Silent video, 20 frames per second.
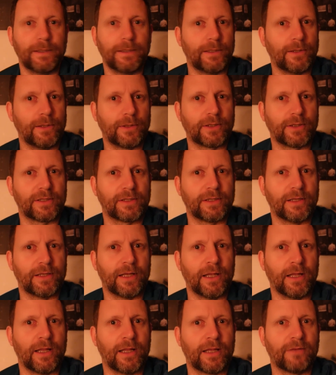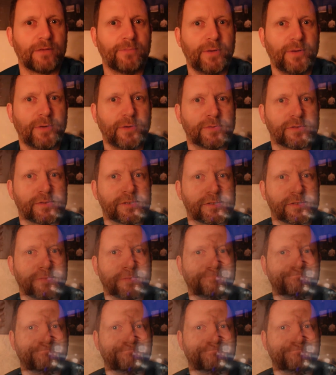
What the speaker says: look at a lot of boats.